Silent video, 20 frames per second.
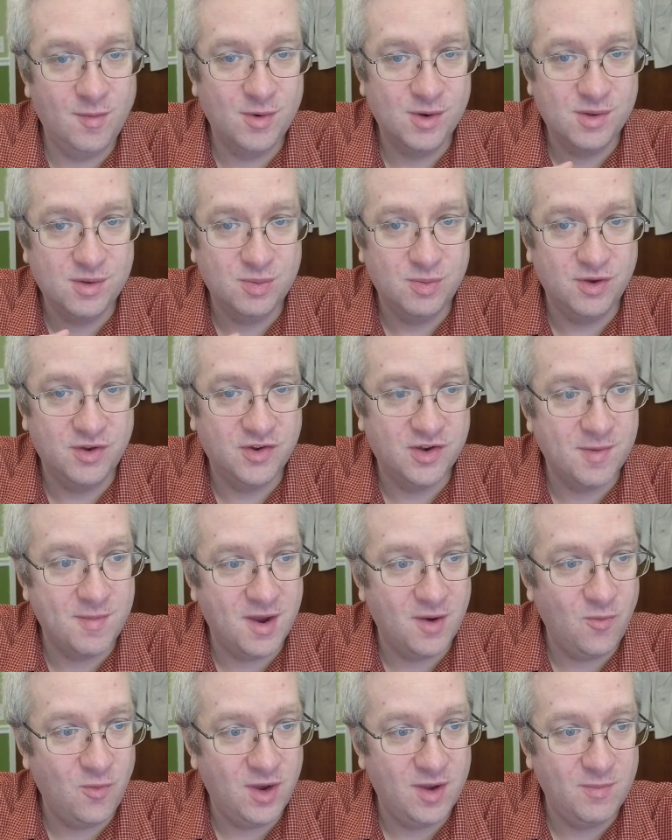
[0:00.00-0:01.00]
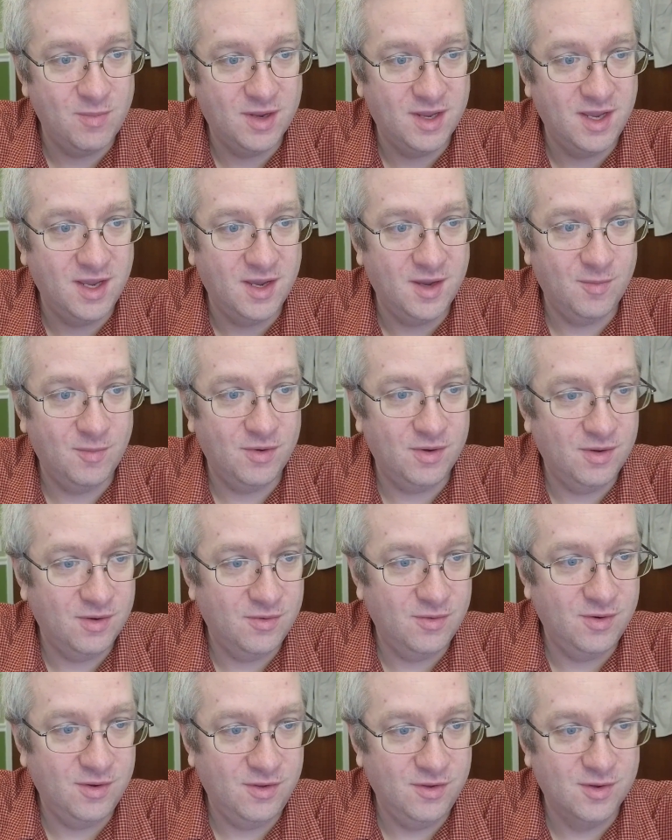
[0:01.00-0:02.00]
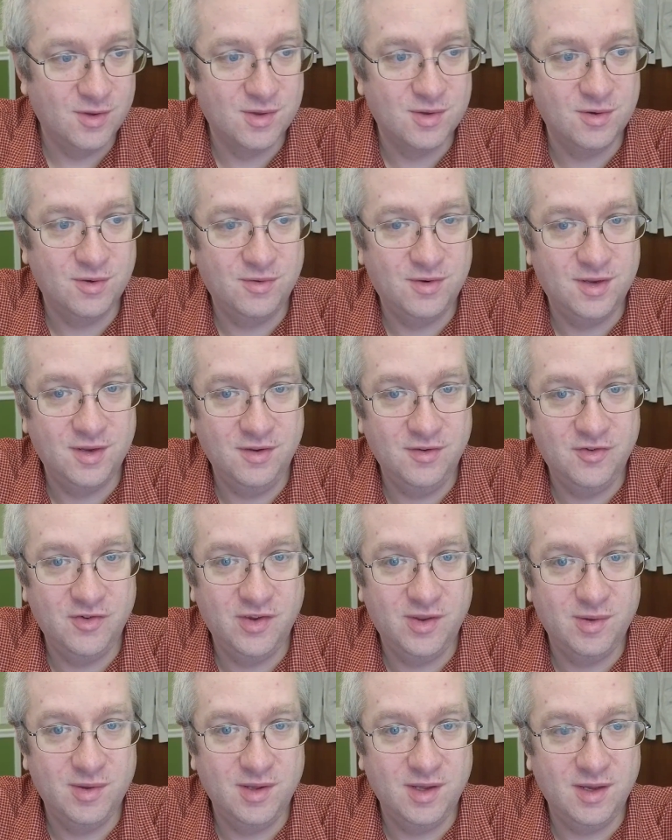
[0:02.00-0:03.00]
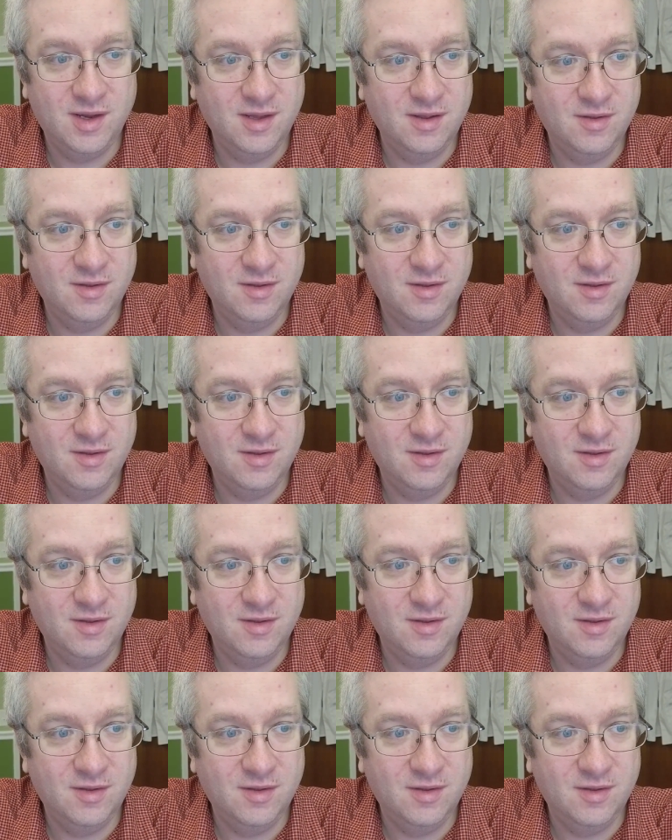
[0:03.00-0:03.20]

I'm going to switch to my webcam. Oh, and it looks so... you should see,